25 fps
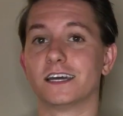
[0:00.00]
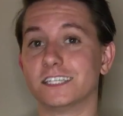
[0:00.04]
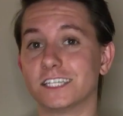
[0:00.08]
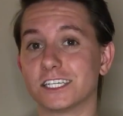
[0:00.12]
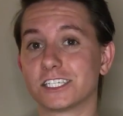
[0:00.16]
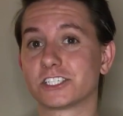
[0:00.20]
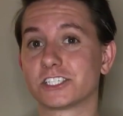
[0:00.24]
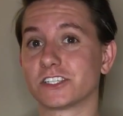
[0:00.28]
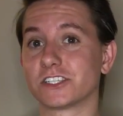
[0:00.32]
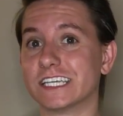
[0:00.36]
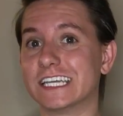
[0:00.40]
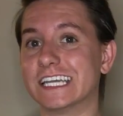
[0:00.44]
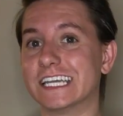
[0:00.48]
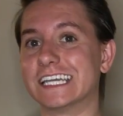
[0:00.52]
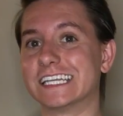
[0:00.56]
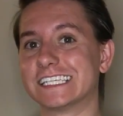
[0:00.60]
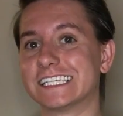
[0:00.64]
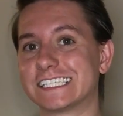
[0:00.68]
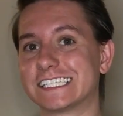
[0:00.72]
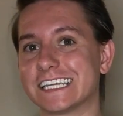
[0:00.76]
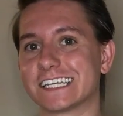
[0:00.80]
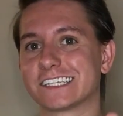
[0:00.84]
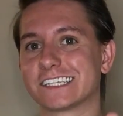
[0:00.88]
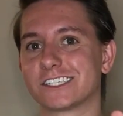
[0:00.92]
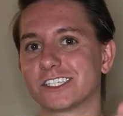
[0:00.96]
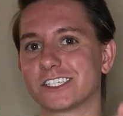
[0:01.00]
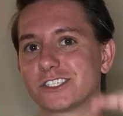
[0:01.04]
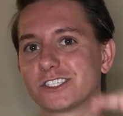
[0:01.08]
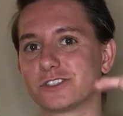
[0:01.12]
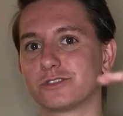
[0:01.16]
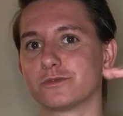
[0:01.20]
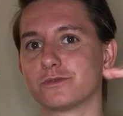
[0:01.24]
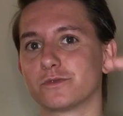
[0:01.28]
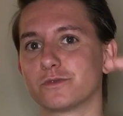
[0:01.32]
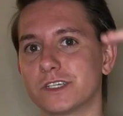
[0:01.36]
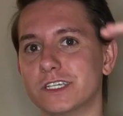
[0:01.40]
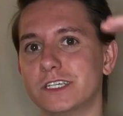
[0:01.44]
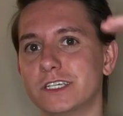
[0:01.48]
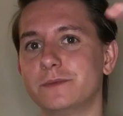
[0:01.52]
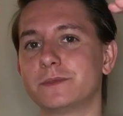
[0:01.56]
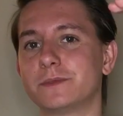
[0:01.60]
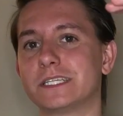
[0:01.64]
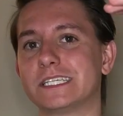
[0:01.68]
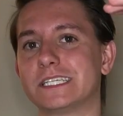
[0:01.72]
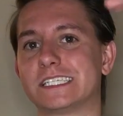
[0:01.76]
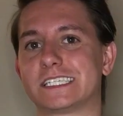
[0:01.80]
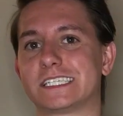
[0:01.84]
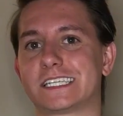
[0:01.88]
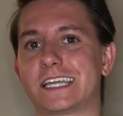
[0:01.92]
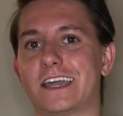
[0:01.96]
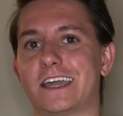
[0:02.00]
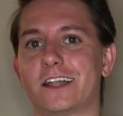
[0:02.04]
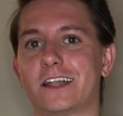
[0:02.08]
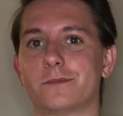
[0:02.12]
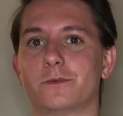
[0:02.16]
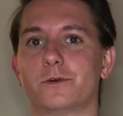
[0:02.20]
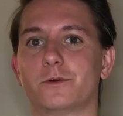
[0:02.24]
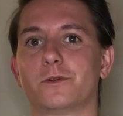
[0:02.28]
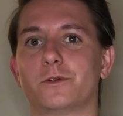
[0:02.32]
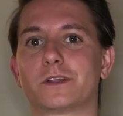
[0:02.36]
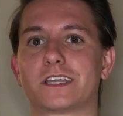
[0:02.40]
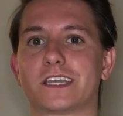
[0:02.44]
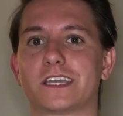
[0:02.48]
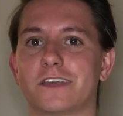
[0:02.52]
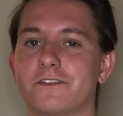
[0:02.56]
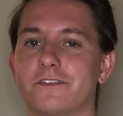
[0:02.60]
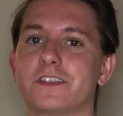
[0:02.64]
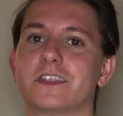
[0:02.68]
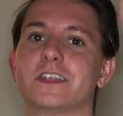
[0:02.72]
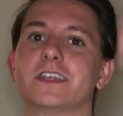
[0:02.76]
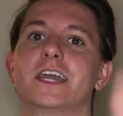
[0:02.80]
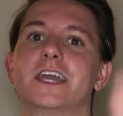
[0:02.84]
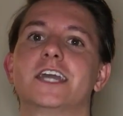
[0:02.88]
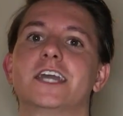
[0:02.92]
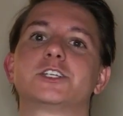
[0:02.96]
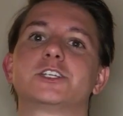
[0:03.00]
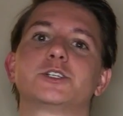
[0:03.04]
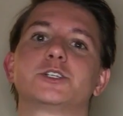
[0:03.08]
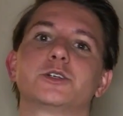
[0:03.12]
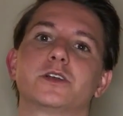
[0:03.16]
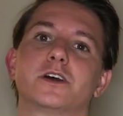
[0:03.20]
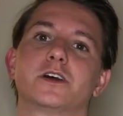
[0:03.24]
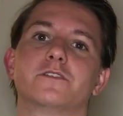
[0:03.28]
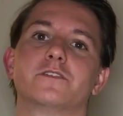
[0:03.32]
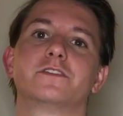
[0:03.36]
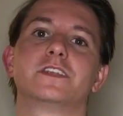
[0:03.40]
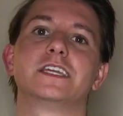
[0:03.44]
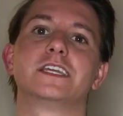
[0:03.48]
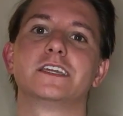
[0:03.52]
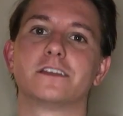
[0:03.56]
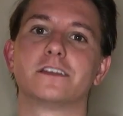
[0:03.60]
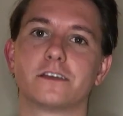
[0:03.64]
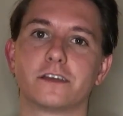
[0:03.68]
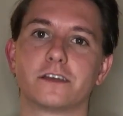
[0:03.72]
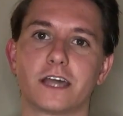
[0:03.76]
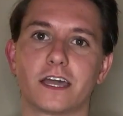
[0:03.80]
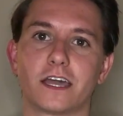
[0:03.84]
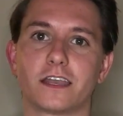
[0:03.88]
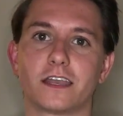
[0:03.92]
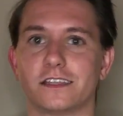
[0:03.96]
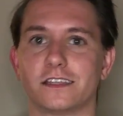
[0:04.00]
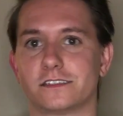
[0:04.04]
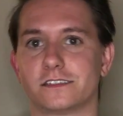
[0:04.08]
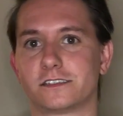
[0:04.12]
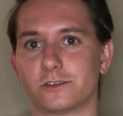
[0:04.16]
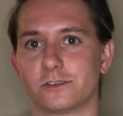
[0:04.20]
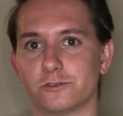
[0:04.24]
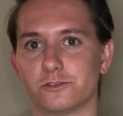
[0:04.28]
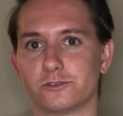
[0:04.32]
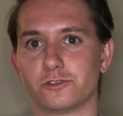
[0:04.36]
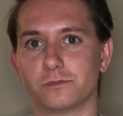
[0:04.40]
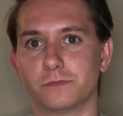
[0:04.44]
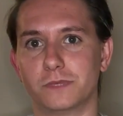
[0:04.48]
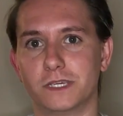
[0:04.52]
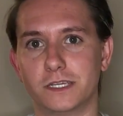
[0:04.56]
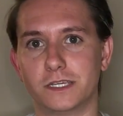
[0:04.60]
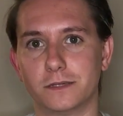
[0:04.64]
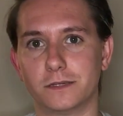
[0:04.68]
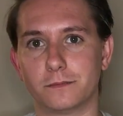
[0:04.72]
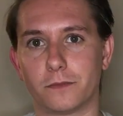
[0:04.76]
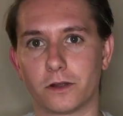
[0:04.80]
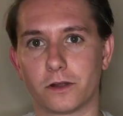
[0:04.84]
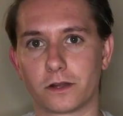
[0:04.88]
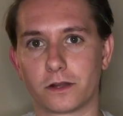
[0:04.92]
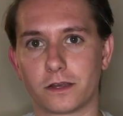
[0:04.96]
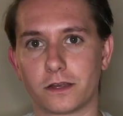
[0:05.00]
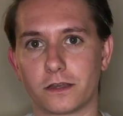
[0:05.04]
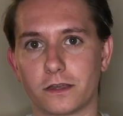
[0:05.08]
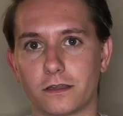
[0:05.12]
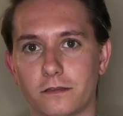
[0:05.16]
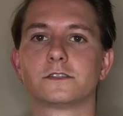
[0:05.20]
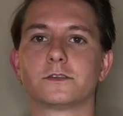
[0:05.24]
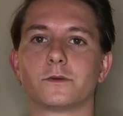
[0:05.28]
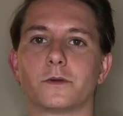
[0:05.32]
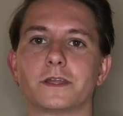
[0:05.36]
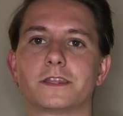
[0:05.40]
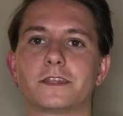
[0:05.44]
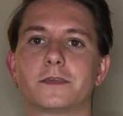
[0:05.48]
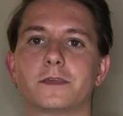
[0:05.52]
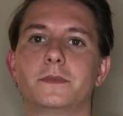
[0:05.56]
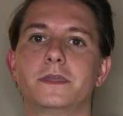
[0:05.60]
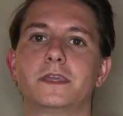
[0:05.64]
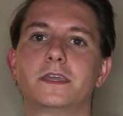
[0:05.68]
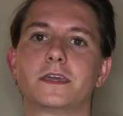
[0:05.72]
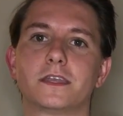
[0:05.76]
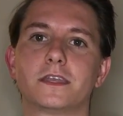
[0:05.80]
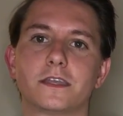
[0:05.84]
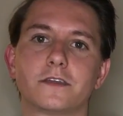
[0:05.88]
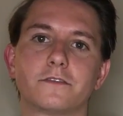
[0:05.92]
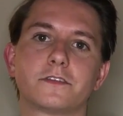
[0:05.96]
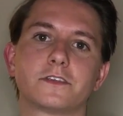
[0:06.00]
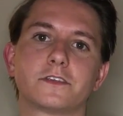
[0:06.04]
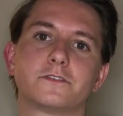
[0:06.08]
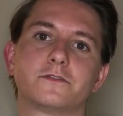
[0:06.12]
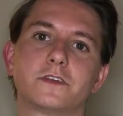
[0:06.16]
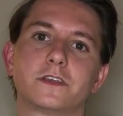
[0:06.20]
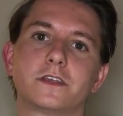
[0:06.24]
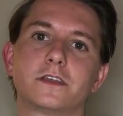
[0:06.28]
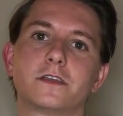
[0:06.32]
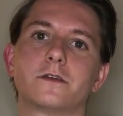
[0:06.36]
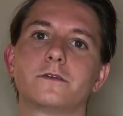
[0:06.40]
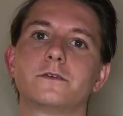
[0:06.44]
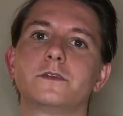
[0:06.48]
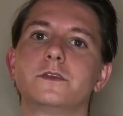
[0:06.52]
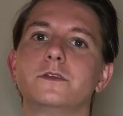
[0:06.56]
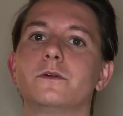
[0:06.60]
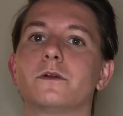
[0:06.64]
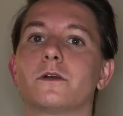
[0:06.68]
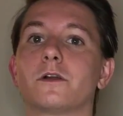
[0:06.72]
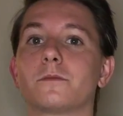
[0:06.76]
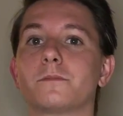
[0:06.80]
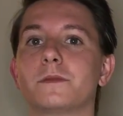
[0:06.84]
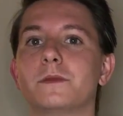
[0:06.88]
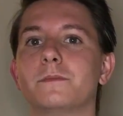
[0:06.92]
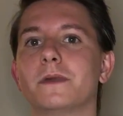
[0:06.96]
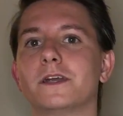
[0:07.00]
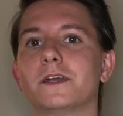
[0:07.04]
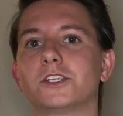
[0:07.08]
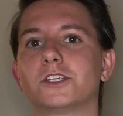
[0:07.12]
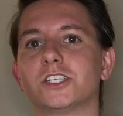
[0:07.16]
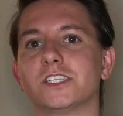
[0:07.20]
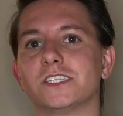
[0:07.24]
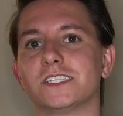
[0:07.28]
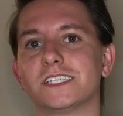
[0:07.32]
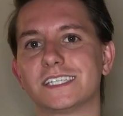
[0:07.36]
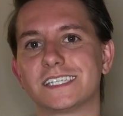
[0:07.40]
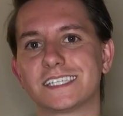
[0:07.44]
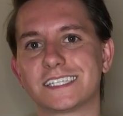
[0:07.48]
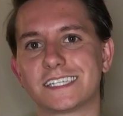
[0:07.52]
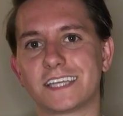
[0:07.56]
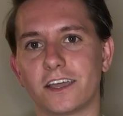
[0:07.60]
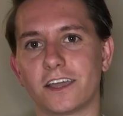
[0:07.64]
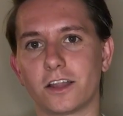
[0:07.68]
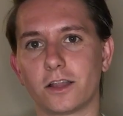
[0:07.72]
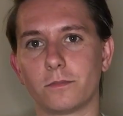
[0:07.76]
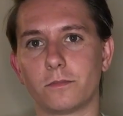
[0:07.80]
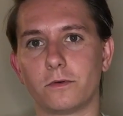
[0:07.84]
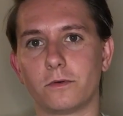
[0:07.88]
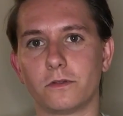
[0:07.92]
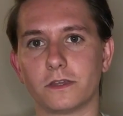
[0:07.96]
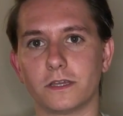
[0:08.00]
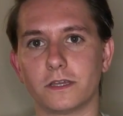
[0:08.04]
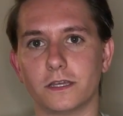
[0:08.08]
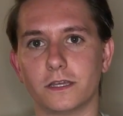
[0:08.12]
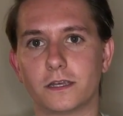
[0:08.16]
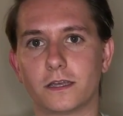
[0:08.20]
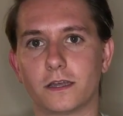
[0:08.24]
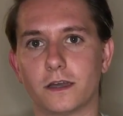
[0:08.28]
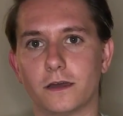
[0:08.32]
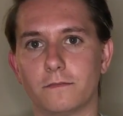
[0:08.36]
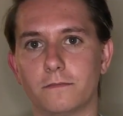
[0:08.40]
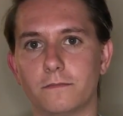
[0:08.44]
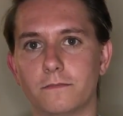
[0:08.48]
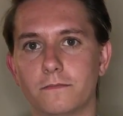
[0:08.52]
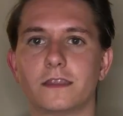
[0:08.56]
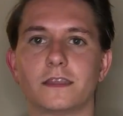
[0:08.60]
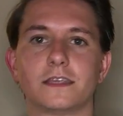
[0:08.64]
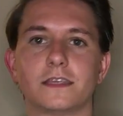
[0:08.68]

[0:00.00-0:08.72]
Additionally, it is extremely scalable given the nature of the internet and social media marketing. So at the beginning of this video, you heard me mention scalable income.